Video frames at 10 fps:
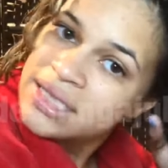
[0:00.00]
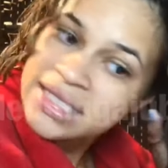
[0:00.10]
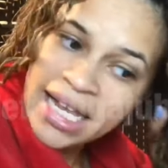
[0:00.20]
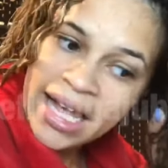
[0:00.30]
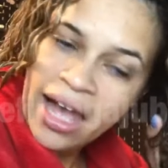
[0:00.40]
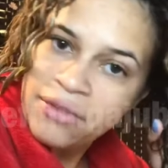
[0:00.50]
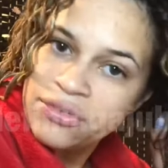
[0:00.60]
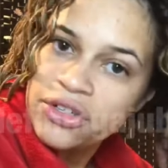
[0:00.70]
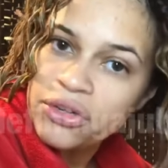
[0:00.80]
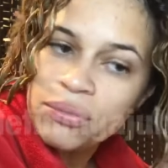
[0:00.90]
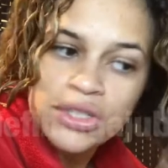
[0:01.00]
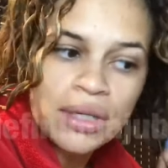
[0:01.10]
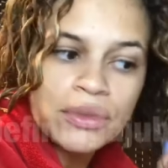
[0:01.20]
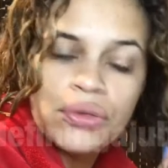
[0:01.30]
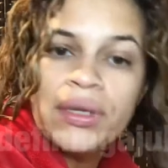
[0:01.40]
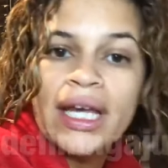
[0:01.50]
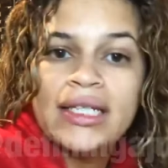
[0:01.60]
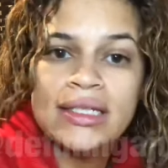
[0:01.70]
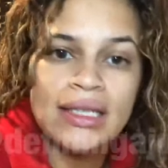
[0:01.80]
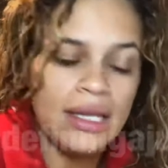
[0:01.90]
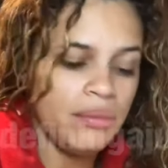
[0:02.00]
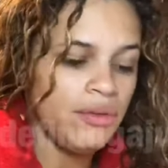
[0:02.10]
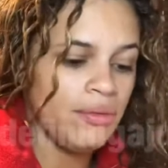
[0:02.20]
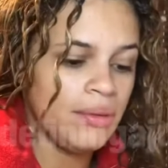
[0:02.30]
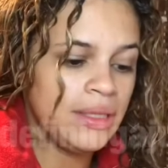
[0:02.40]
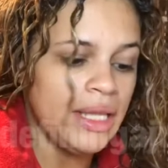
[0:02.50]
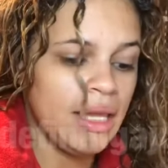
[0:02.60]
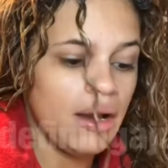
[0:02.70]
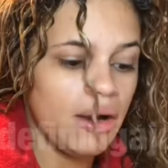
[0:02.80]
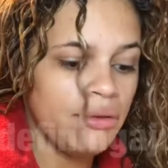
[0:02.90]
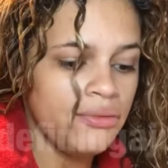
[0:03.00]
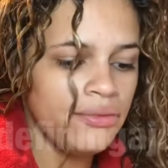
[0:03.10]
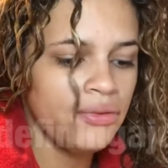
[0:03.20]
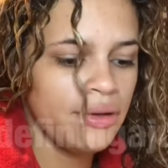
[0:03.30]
the day after, which I'm doing as a day of.